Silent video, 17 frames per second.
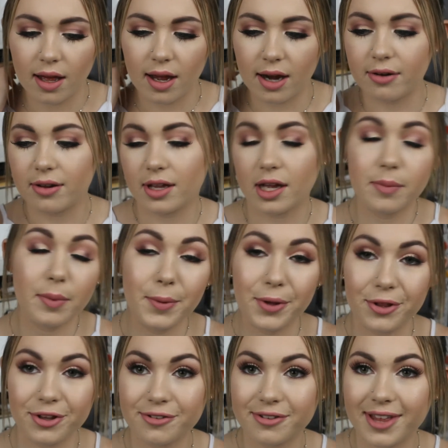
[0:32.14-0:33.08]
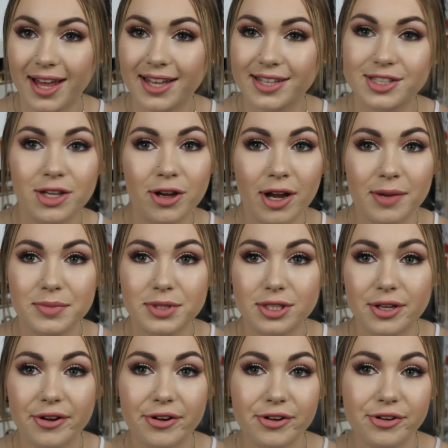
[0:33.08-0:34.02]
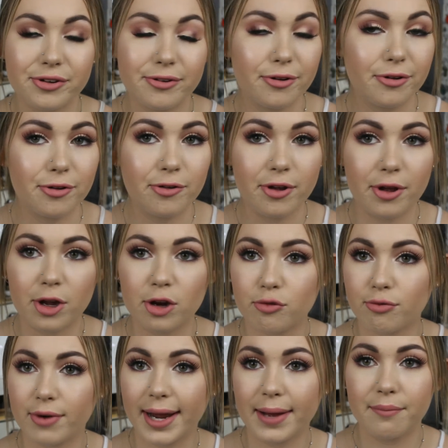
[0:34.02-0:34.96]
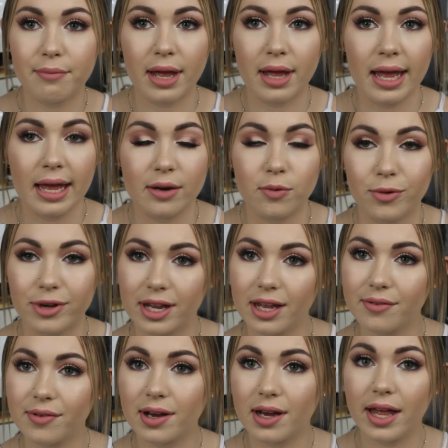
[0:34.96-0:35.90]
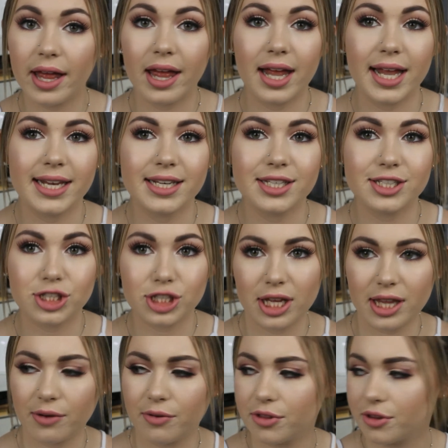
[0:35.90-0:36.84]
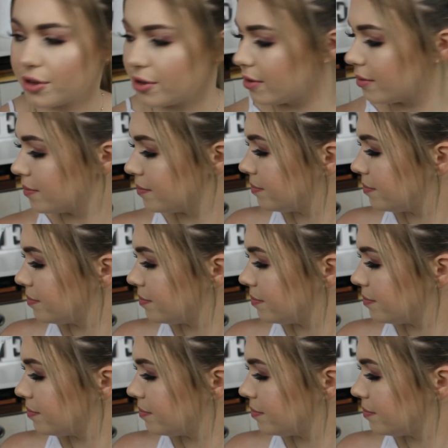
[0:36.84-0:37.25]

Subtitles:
I really can't be bothered with that, so I'm just going to grab at whatever and share that with you.